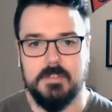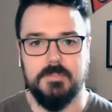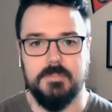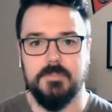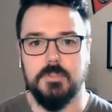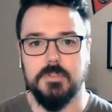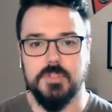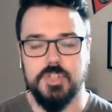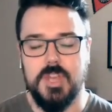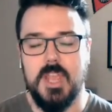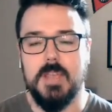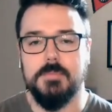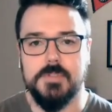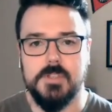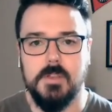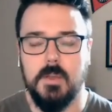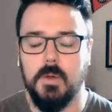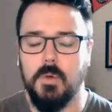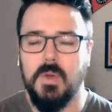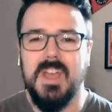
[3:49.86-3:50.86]
back to full
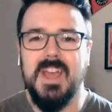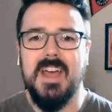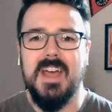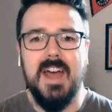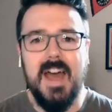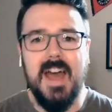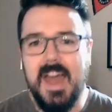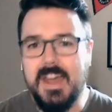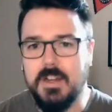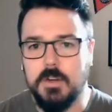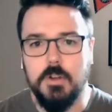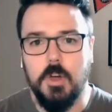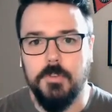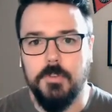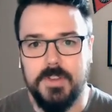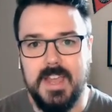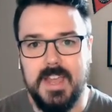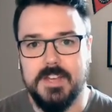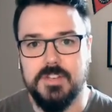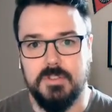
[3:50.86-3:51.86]
shape. So I don't
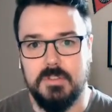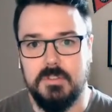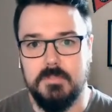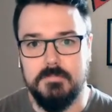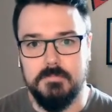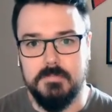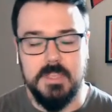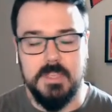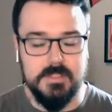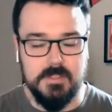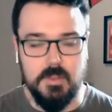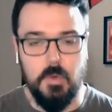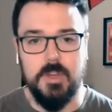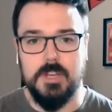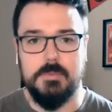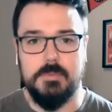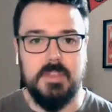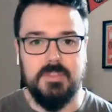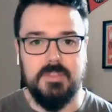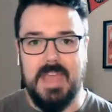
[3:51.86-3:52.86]
know if it actually is
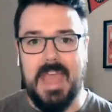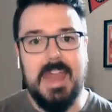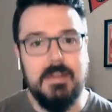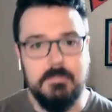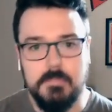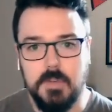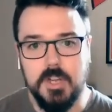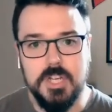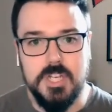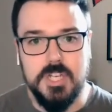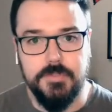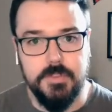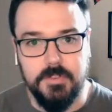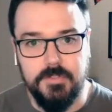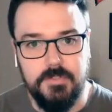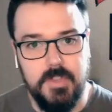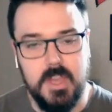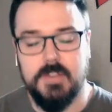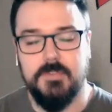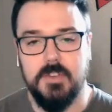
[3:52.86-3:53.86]
going to be that much of
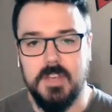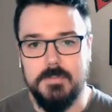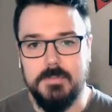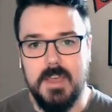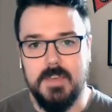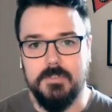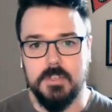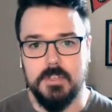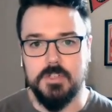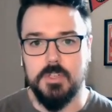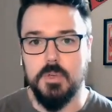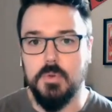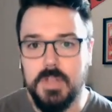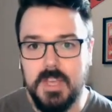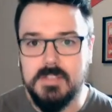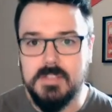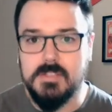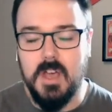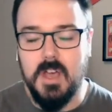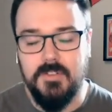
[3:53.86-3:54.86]
an effect for him having 2
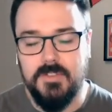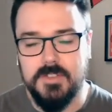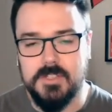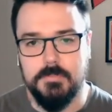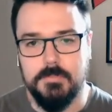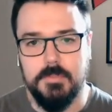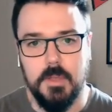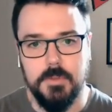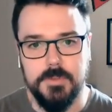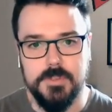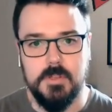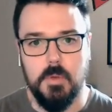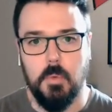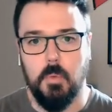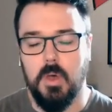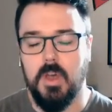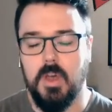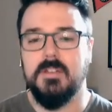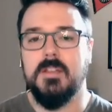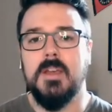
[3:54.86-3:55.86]
days off as opposed
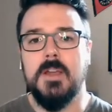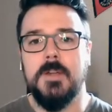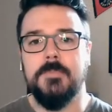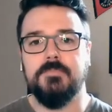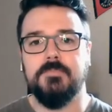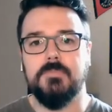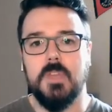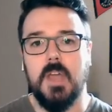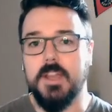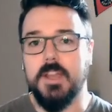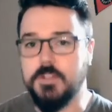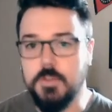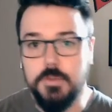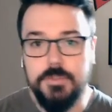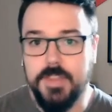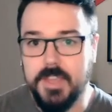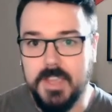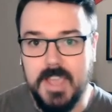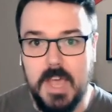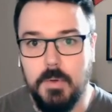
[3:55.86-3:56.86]
to one. I
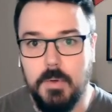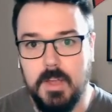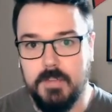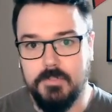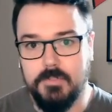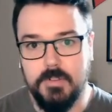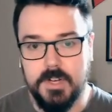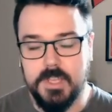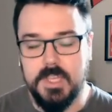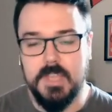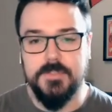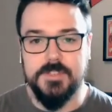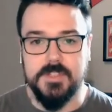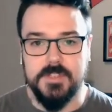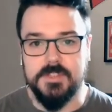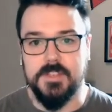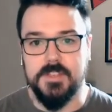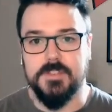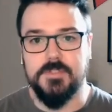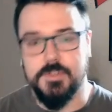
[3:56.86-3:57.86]
do think, however, it
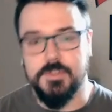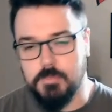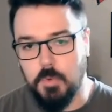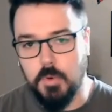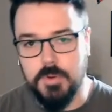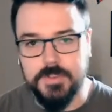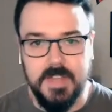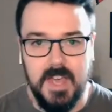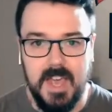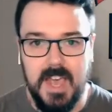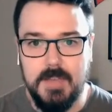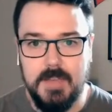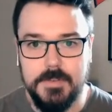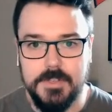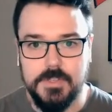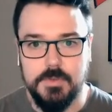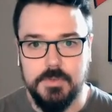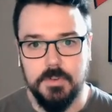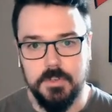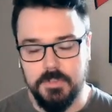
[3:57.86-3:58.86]
gives the Sixers more
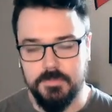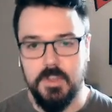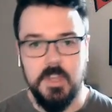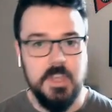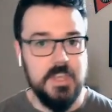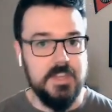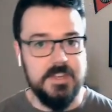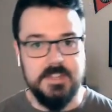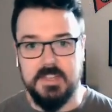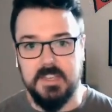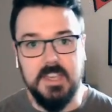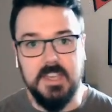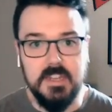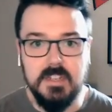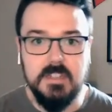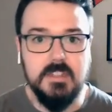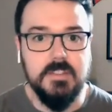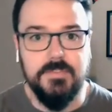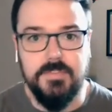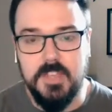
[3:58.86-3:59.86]
time to sort of dig
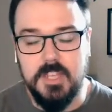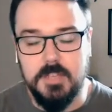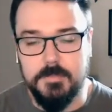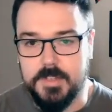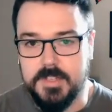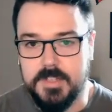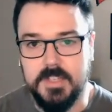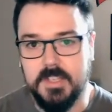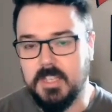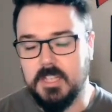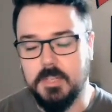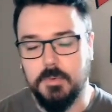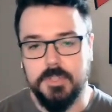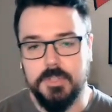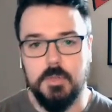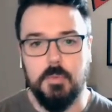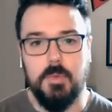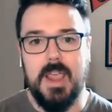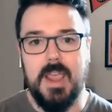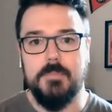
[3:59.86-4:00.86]
into the film and dig into
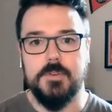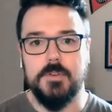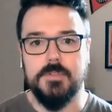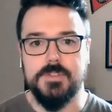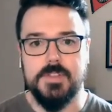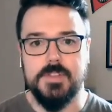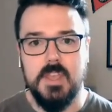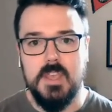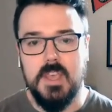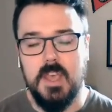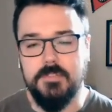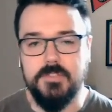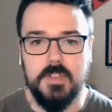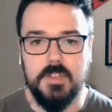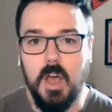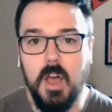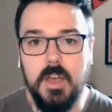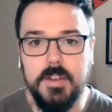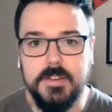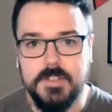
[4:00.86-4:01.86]
what the Raptors
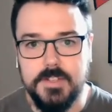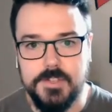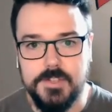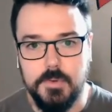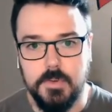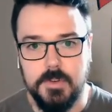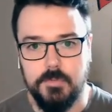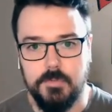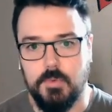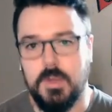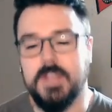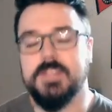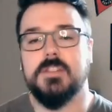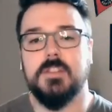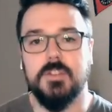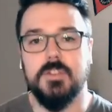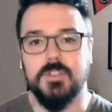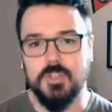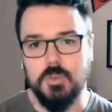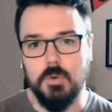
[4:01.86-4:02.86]
have done to sort of
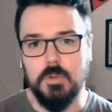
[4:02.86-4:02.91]
wrest